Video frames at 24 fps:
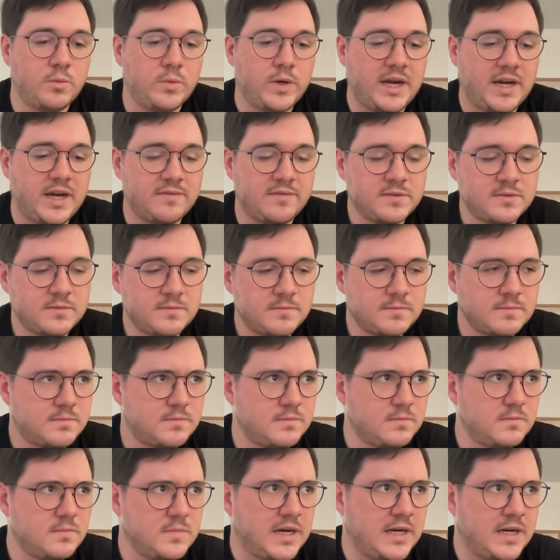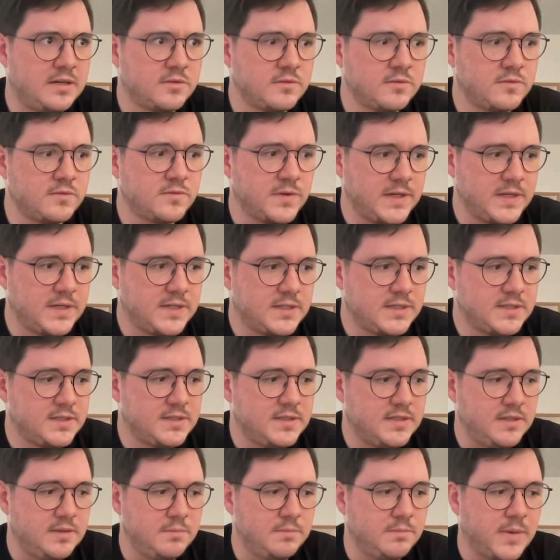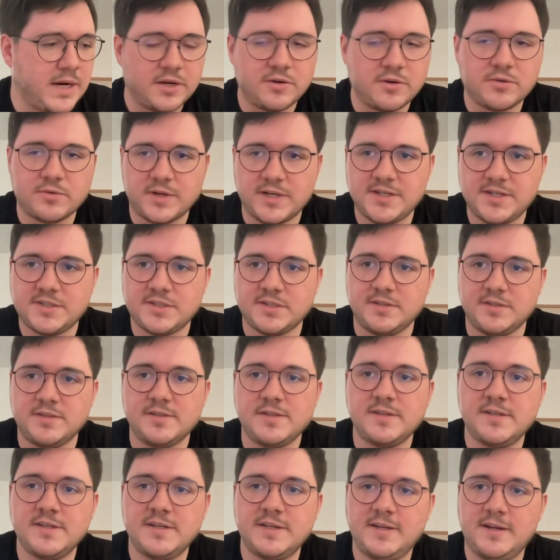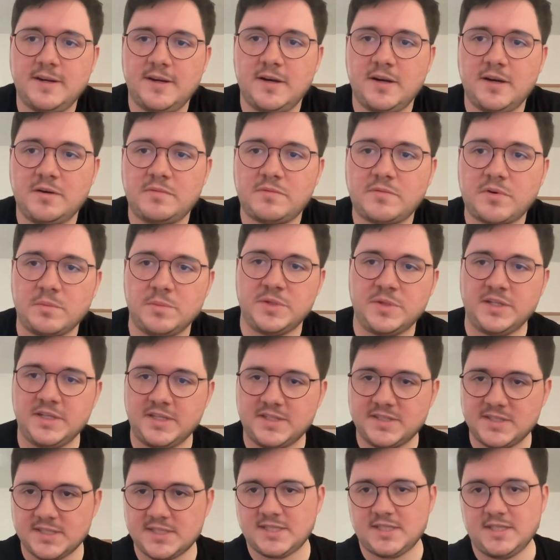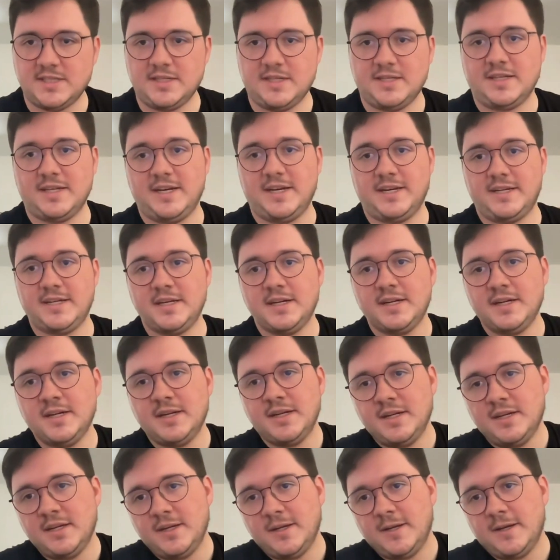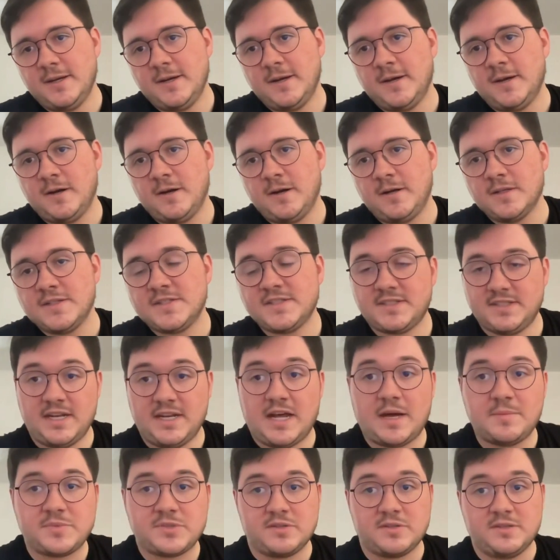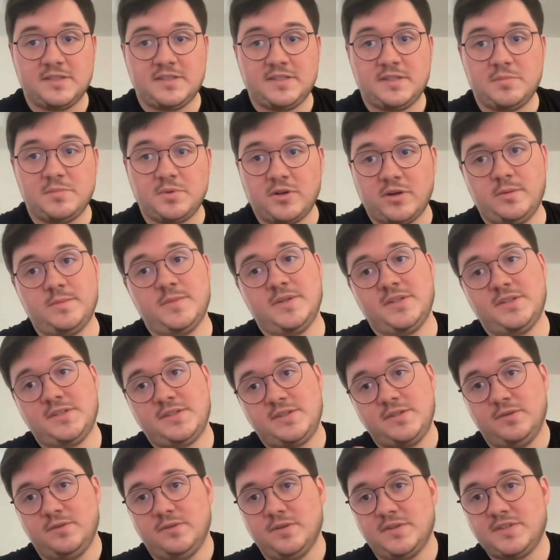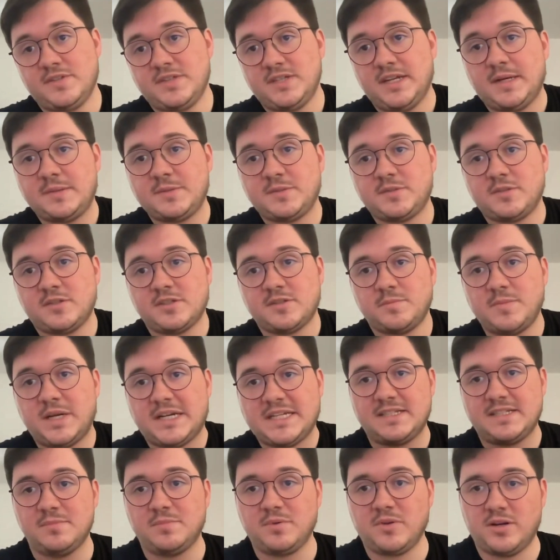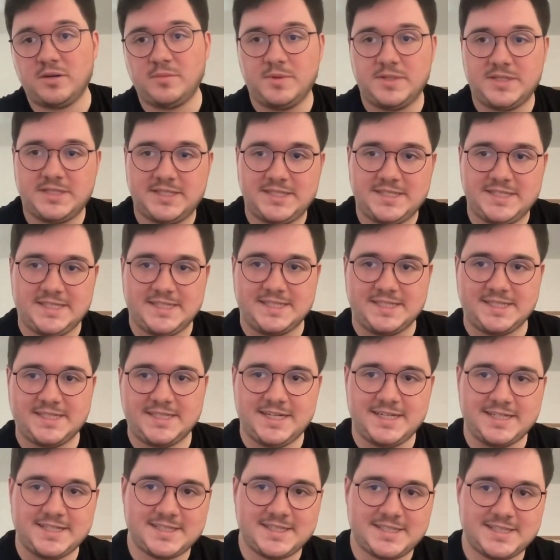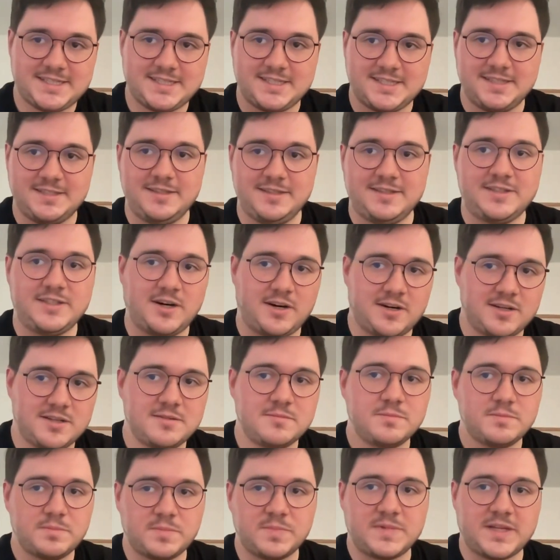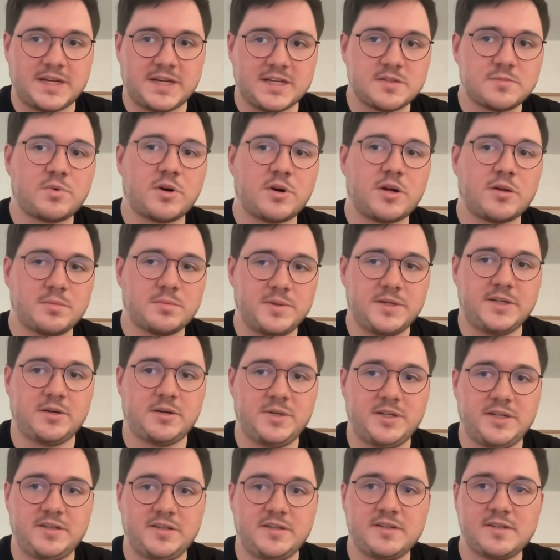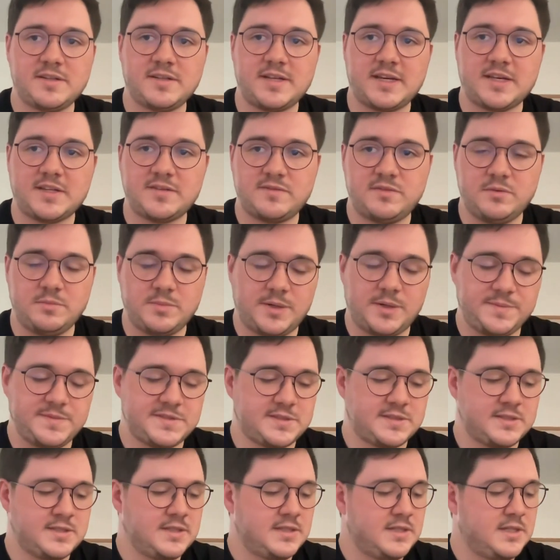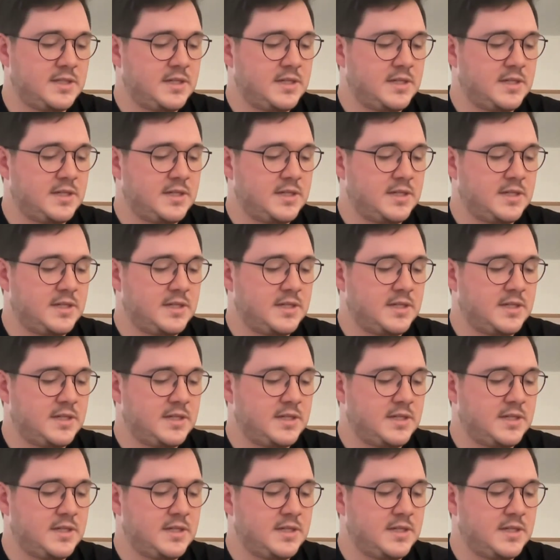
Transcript: We haven't, I don't think the migration from an existing like Synapse only deployment to a Synapse plus Mass deployment is yet done. That's probably coming in the next few months.